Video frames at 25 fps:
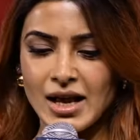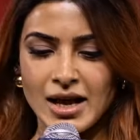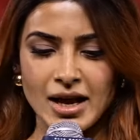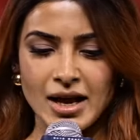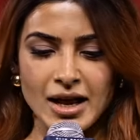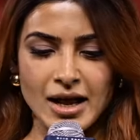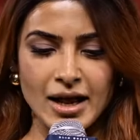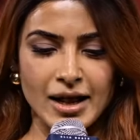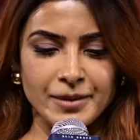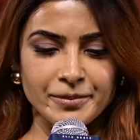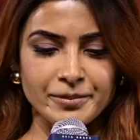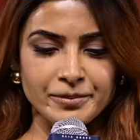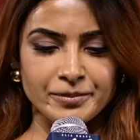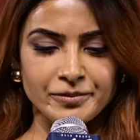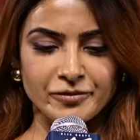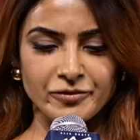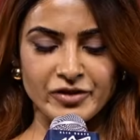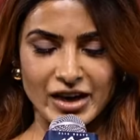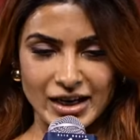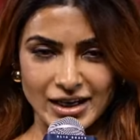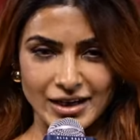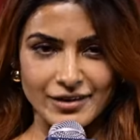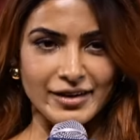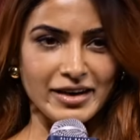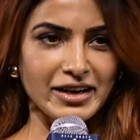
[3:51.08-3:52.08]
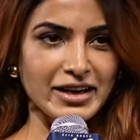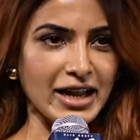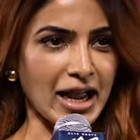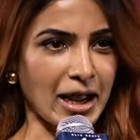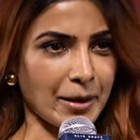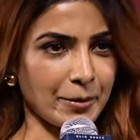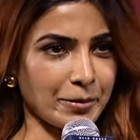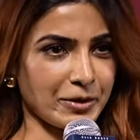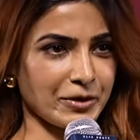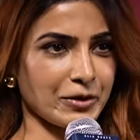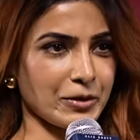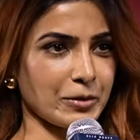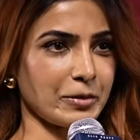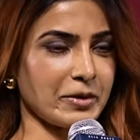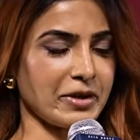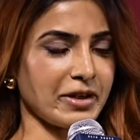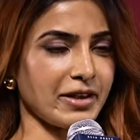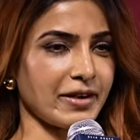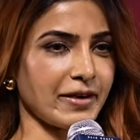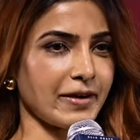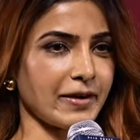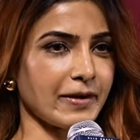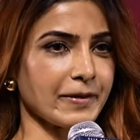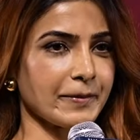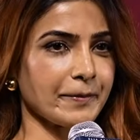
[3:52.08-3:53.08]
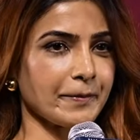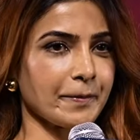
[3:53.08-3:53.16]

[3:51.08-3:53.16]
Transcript: I'm very, very happy to be here.